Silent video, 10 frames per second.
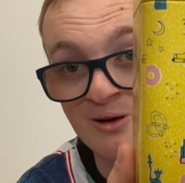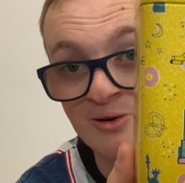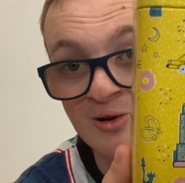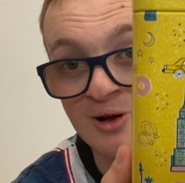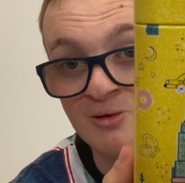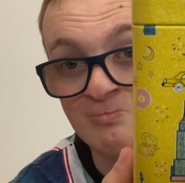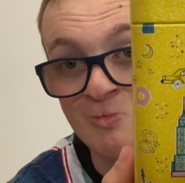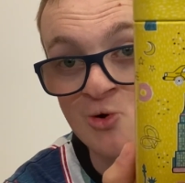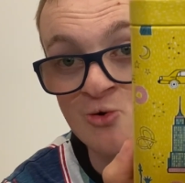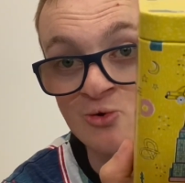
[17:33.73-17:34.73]
Look at the
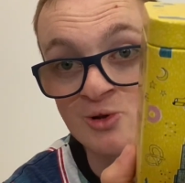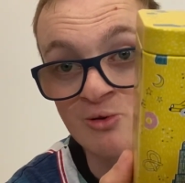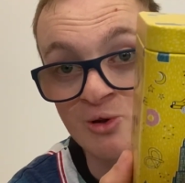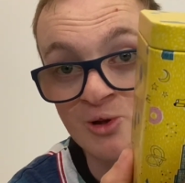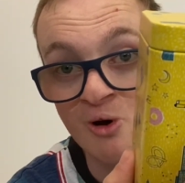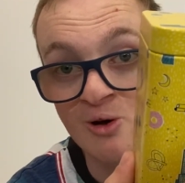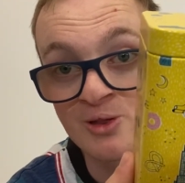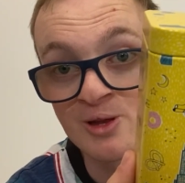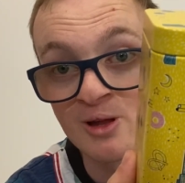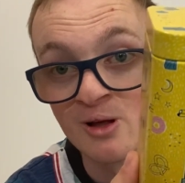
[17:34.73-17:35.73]
moons,
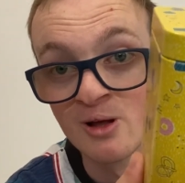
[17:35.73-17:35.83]
croissants,